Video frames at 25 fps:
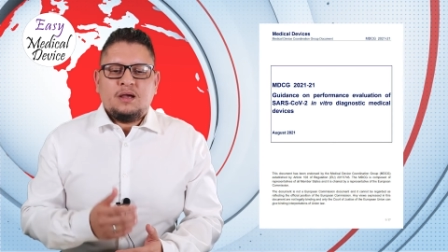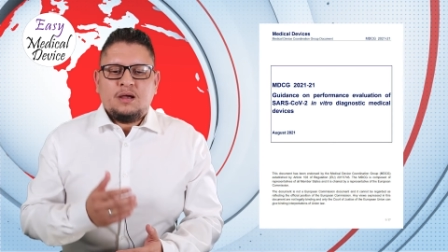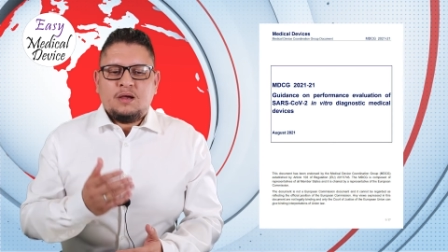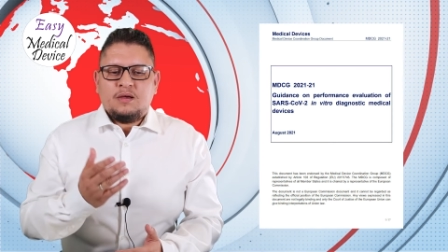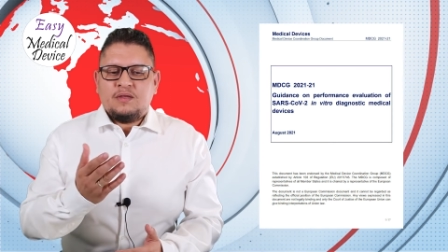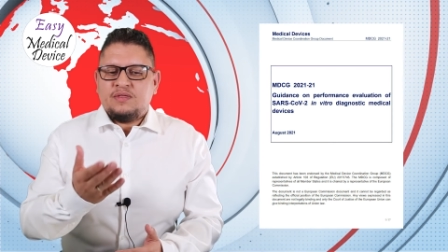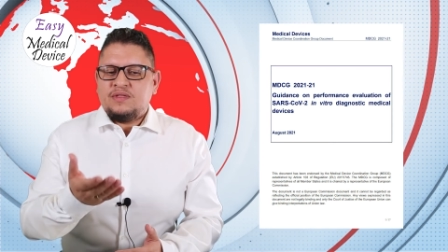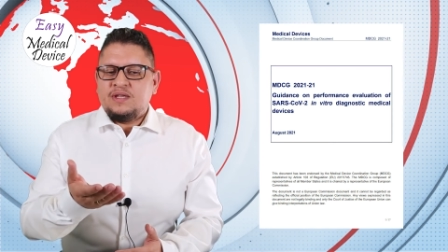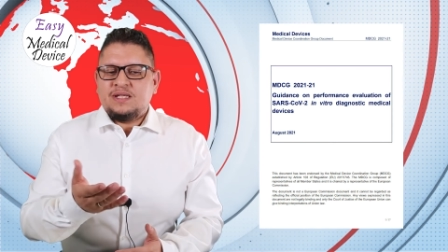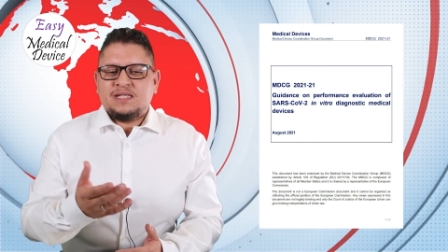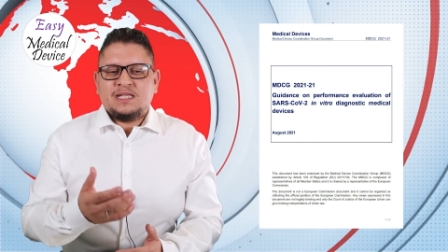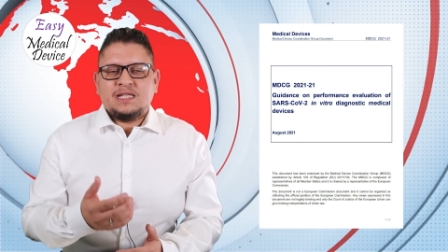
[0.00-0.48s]

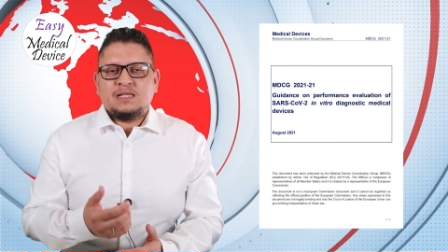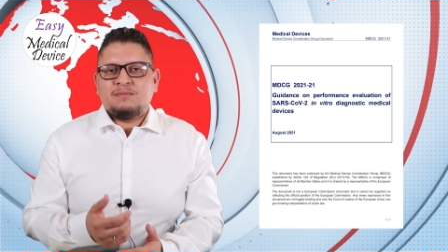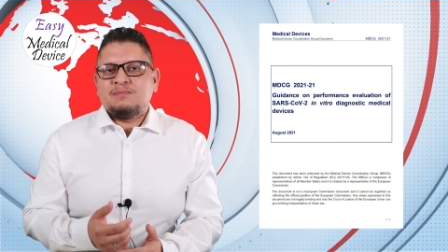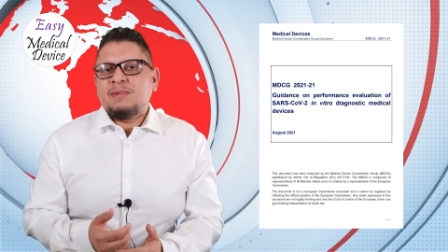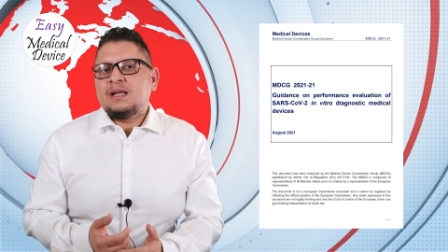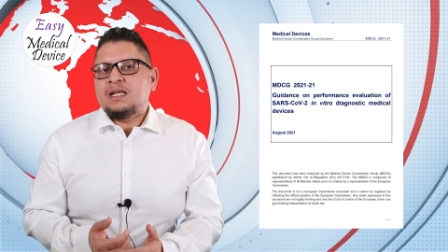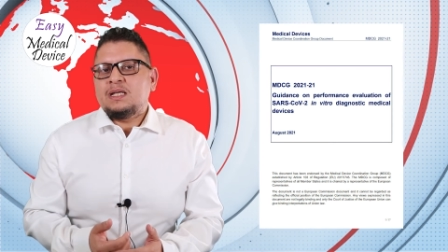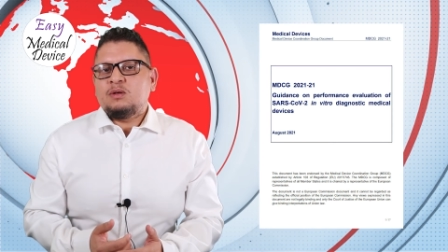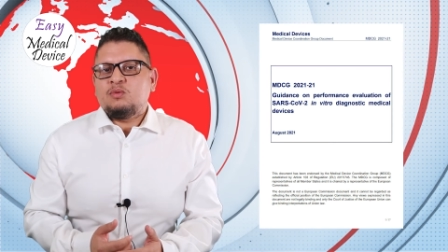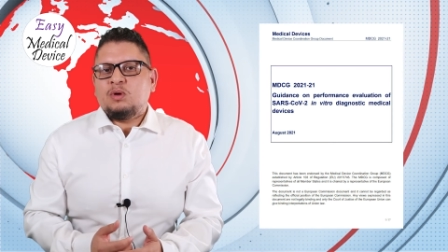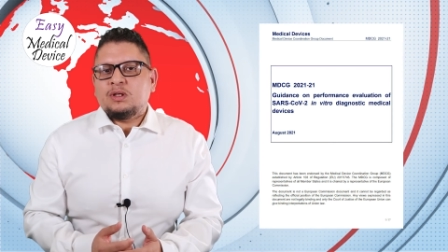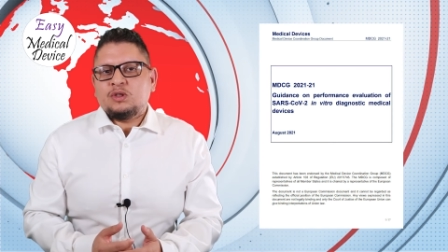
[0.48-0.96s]
uh, this is
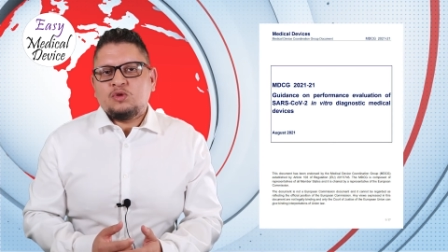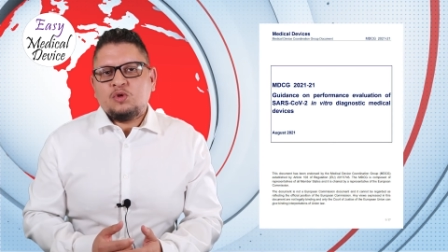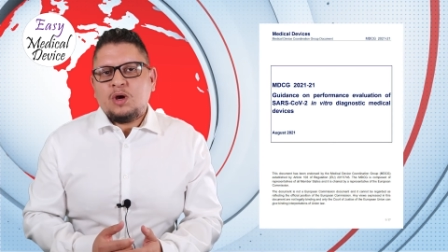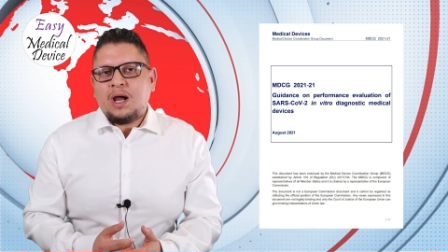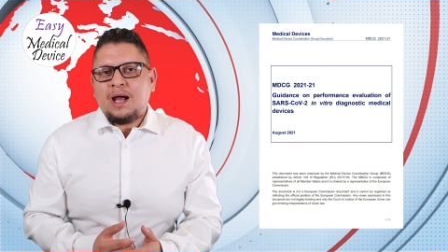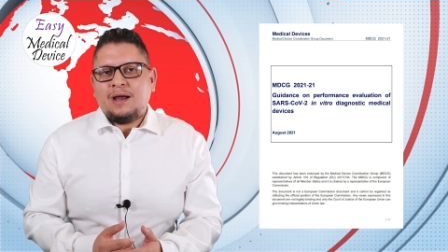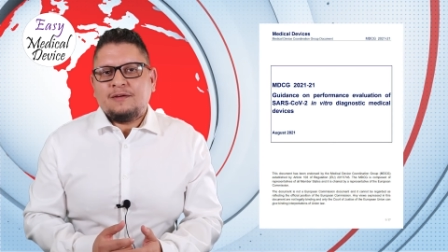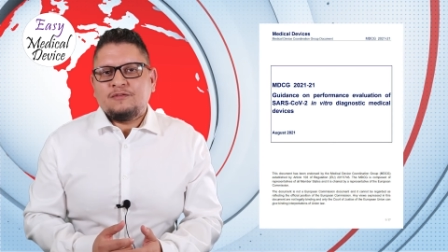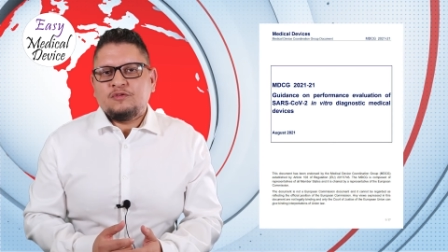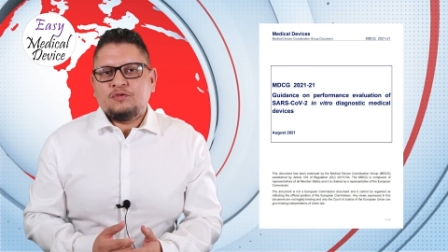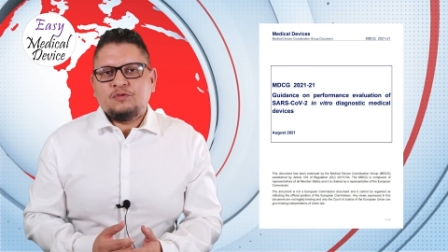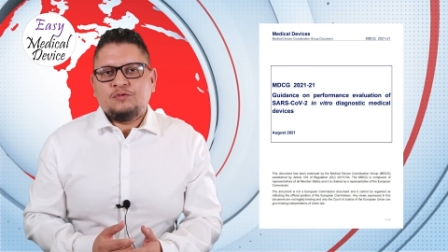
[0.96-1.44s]
mainly what you
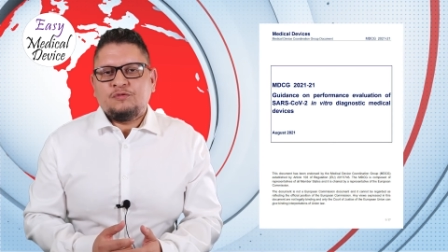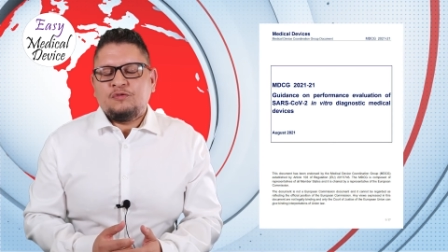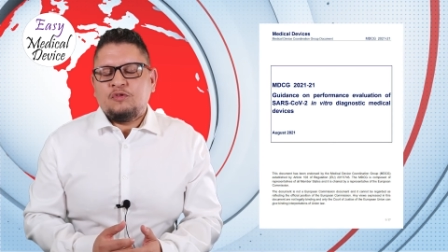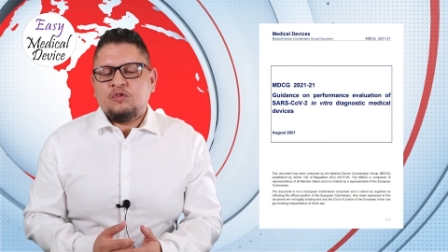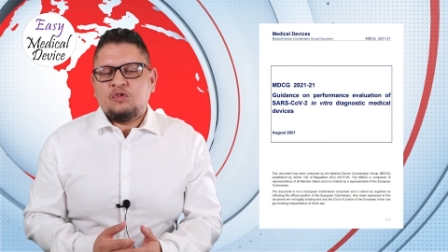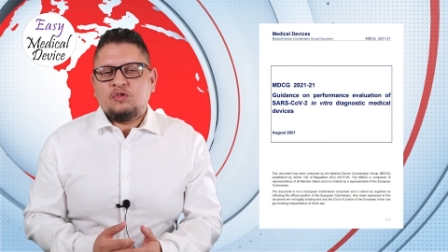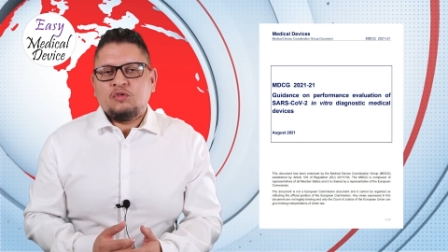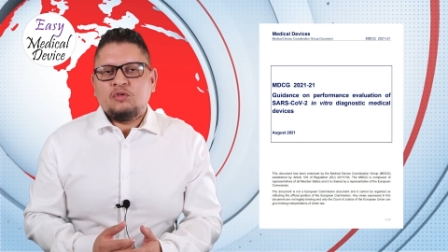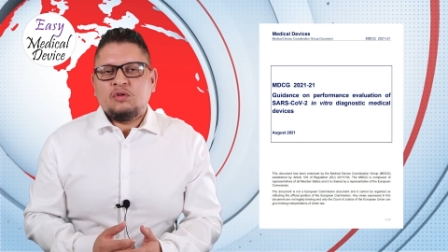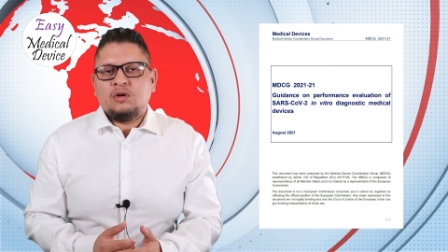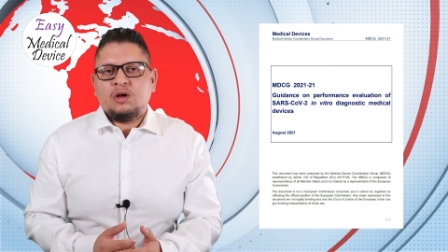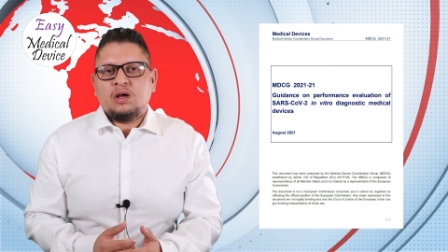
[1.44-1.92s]
have to
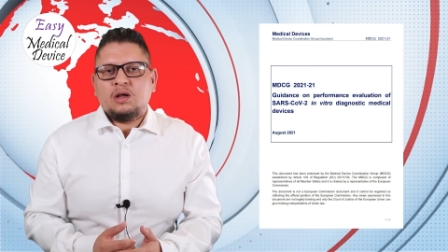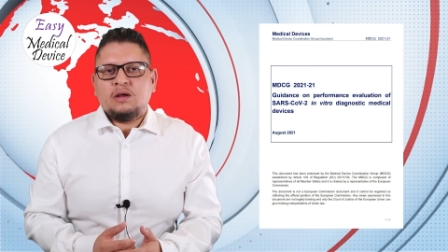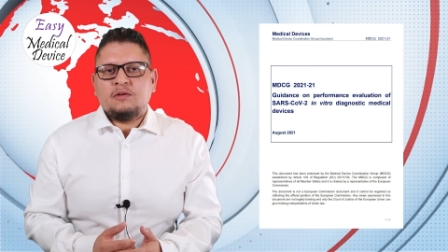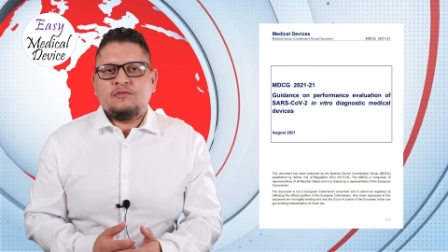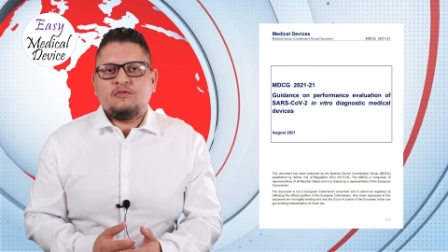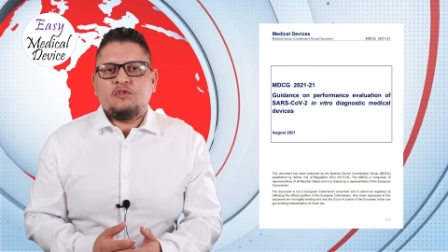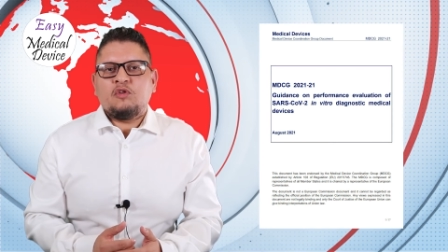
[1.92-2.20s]
follow uh,